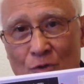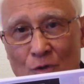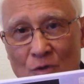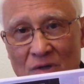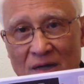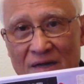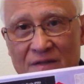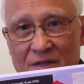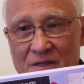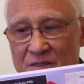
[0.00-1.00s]
will look
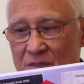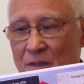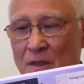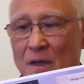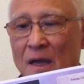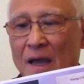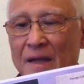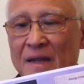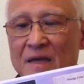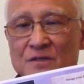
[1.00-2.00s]
like this
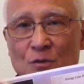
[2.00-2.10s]
and has a